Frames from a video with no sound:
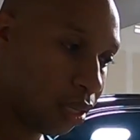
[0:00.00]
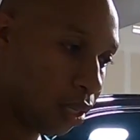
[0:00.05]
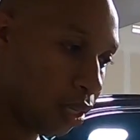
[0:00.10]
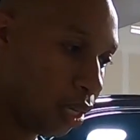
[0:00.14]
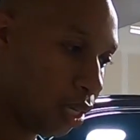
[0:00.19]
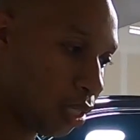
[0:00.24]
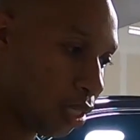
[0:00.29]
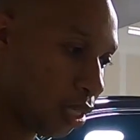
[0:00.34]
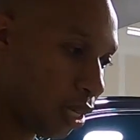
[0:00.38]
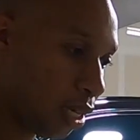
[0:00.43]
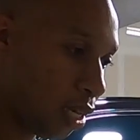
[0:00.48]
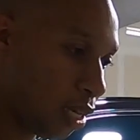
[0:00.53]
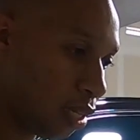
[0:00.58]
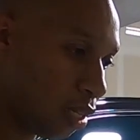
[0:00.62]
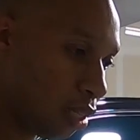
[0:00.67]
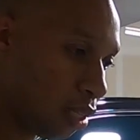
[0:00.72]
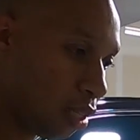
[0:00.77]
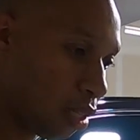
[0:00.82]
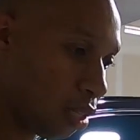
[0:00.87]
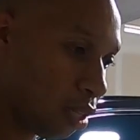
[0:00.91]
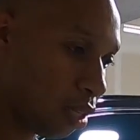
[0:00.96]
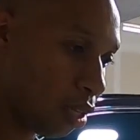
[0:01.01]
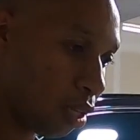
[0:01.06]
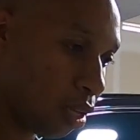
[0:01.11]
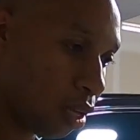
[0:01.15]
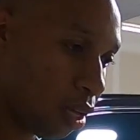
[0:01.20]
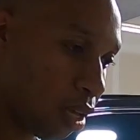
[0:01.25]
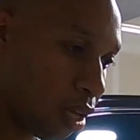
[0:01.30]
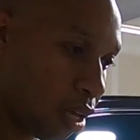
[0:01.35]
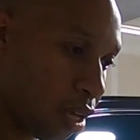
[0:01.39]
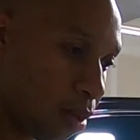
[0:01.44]
He said,
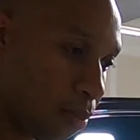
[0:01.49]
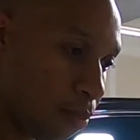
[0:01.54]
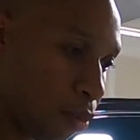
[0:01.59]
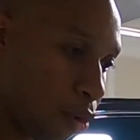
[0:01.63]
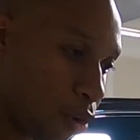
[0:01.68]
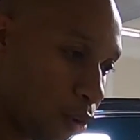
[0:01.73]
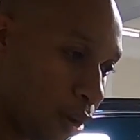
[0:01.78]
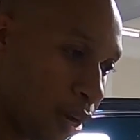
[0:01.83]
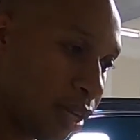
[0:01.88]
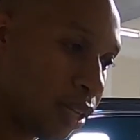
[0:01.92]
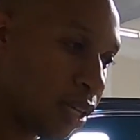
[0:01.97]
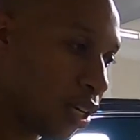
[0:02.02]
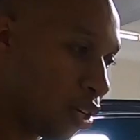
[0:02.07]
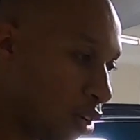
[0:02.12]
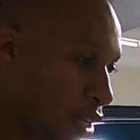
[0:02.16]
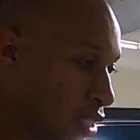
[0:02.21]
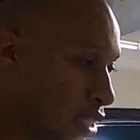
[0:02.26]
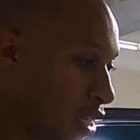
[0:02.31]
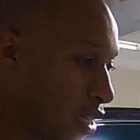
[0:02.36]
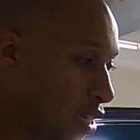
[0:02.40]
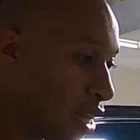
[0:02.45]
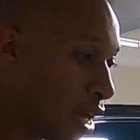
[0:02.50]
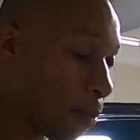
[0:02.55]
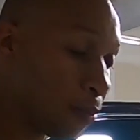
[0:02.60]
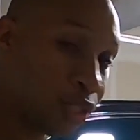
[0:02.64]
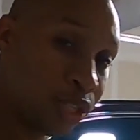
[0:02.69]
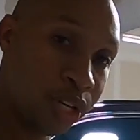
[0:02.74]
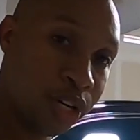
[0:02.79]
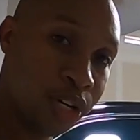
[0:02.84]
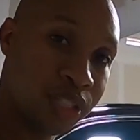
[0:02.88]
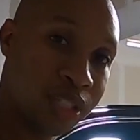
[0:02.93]
all right, you know, I said, I'm
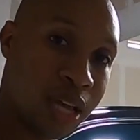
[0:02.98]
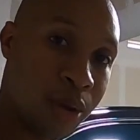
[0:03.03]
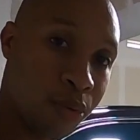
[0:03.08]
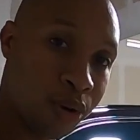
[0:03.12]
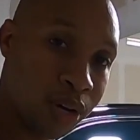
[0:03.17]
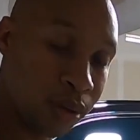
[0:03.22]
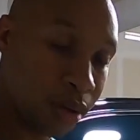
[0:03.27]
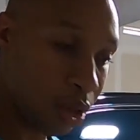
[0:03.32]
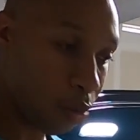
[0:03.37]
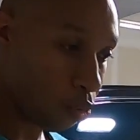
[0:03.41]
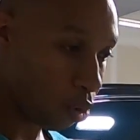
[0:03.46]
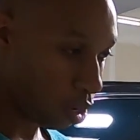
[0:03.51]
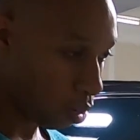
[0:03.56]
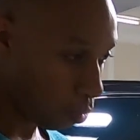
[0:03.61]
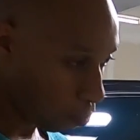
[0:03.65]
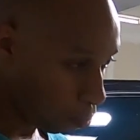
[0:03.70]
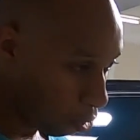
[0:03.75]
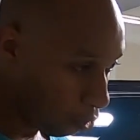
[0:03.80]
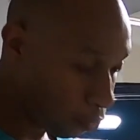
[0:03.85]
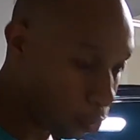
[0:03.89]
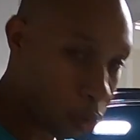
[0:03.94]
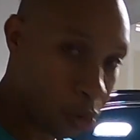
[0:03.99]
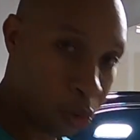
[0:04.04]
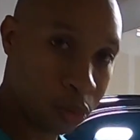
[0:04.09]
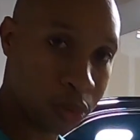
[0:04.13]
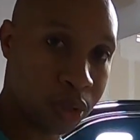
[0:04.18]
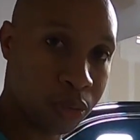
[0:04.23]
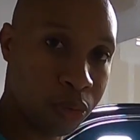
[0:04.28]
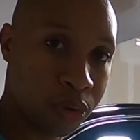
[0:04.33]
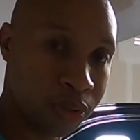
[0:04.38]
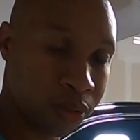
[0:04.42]
serious. I want to move
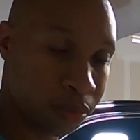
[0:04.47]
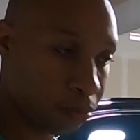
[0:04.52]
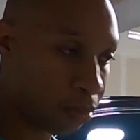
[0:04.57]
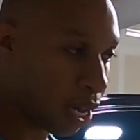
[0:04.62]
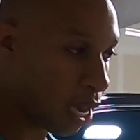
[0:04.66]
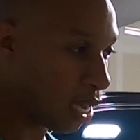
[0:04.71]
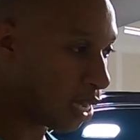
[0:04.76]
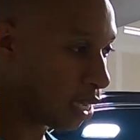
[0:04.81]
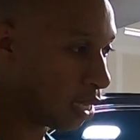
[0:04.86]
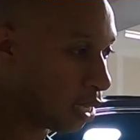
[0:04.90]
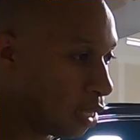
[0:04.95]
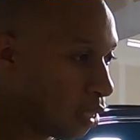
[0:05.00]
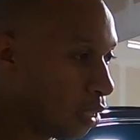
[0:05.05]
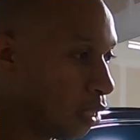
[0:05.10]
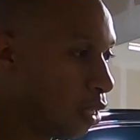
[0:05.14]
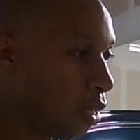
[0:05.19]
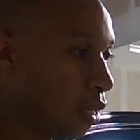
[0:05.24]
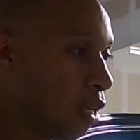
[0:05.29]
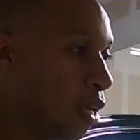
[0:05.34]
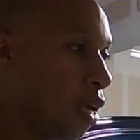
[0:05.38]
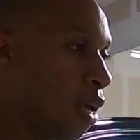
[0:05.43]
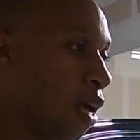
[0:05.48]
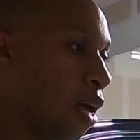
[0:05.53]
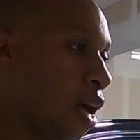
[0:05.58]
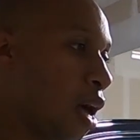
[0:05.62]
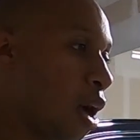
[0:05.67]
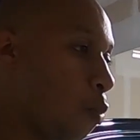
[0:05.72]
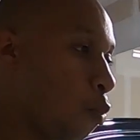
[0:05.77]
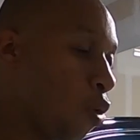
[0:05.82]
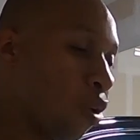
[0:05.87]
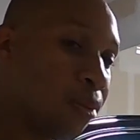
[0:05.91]
forward with buying it.
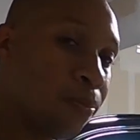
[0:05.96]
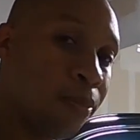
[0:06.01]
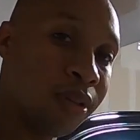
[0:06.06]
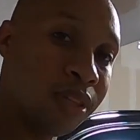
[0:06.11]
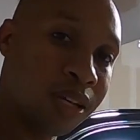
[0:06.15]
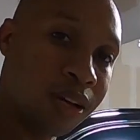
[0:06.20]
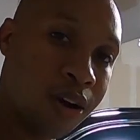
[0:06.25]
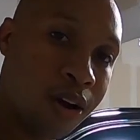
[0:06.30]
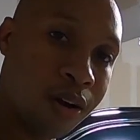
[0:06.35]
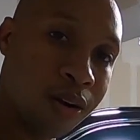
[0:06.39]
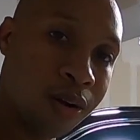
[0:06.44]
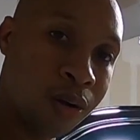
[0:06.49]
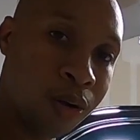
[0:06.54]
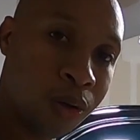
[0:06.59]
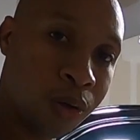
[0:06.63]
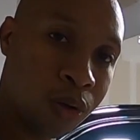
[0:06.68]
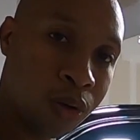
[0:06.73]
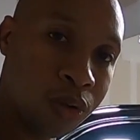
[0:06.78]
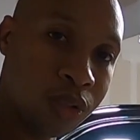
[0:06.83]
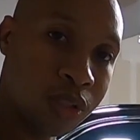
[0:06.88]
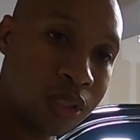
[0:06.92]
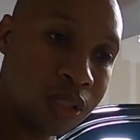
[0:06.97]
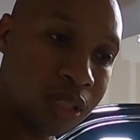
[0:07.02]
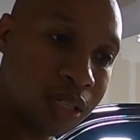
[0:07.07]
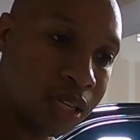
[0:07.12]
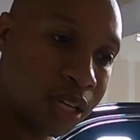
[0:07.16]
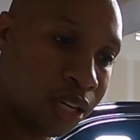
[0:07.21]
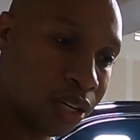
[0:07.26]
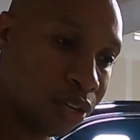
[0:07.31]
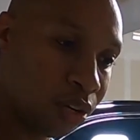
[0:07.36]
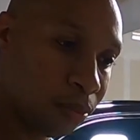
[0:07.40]
I'm going to put the car on hold.
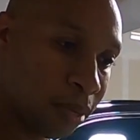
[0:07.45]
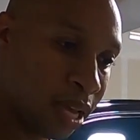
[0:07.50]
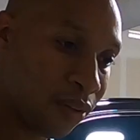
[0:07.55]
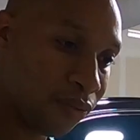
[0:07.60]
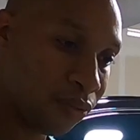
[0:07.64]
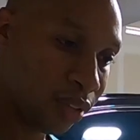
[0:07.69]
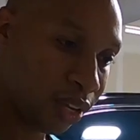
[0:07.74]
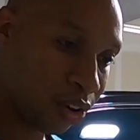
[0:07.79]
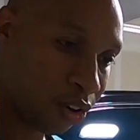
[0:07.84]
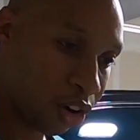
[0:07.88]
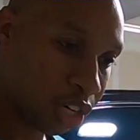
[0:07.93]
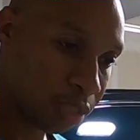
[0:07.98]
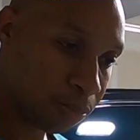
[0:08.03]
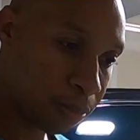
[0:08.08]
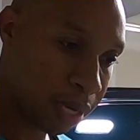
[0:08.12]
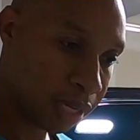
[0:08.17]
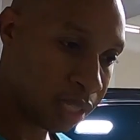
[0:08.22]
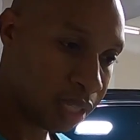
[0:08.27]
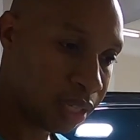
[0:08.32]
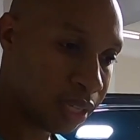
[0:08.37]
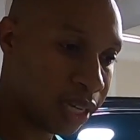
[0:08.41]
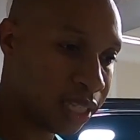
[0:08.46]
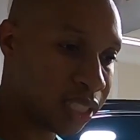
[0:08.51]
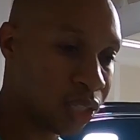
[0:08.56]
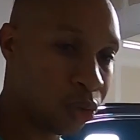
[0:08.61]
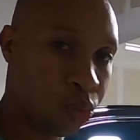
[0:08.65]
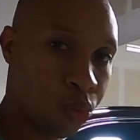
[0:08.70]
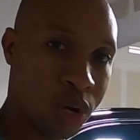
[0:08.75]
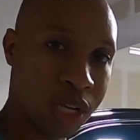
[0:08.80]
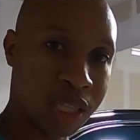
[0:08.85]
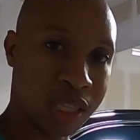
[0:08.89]
You know, I'm gonna have the car inspected. I
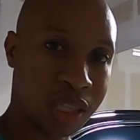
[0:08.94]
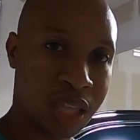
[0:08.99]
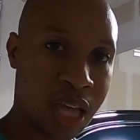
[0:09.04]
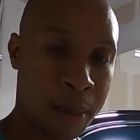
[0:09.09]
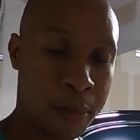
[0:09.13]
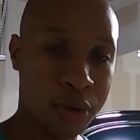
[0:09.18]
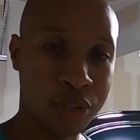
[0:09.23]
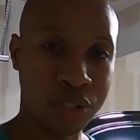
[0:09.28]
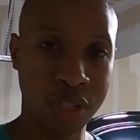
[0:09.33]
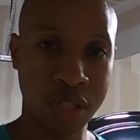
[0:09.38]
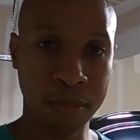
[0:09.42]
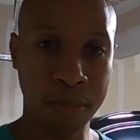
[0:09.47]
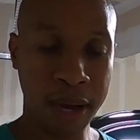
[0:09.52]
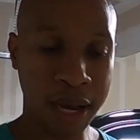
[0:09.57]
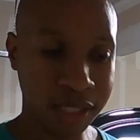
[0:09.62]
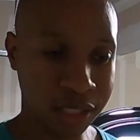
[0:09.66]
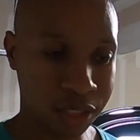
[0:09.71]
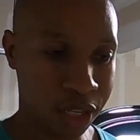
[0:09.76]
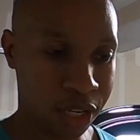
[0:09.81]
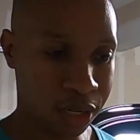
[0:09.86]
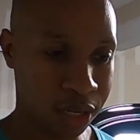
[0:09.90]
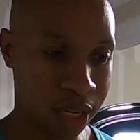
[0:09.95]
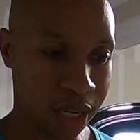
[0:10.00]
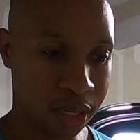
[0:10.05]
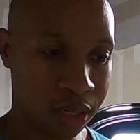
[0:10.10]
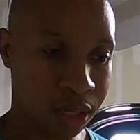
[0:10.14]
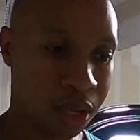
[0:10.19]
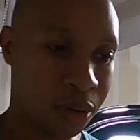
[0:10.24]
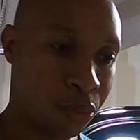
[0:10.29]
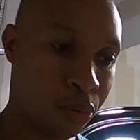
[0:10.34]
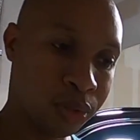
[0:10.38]
said, how much of the deposit do you
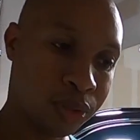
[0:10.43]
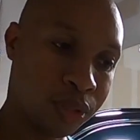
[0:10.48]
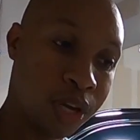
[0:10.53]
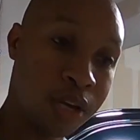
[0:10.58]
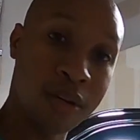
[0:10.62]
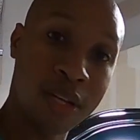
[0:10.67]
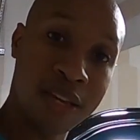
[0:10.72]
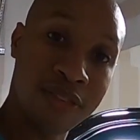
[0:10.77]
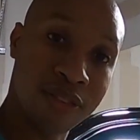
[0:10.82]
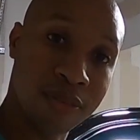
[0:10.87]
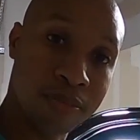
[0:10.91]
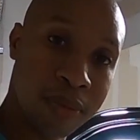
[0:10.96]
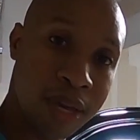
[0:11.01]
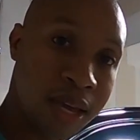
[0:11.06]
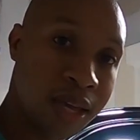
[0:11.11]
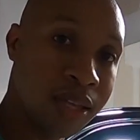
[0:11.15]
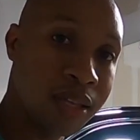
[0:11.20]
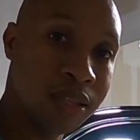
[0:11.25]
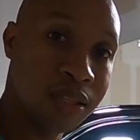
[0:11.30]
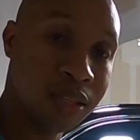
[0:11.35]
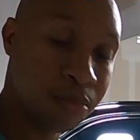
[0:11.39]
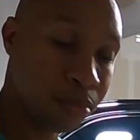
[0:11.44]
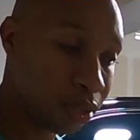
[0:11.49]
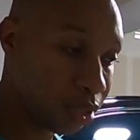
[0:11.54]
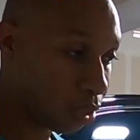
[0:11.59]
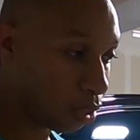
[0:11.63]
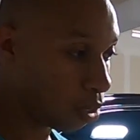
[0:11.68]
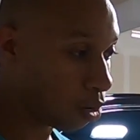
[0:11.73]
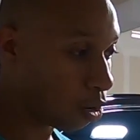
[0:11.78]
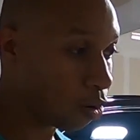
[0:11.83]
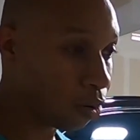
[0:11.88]
need, and what do you need from me to put
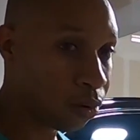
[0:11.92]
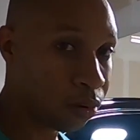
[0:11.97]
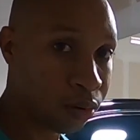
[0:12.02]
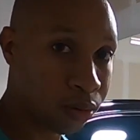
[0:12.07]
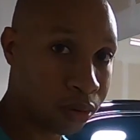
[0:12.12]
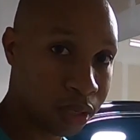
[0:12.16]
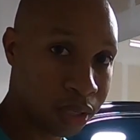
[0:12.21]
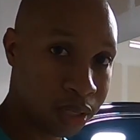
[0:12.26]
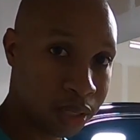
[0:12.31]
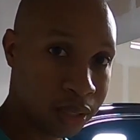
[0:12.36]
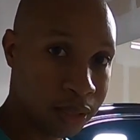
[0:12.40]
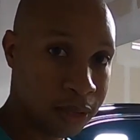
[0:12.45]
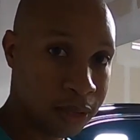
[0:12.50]
the car on hold?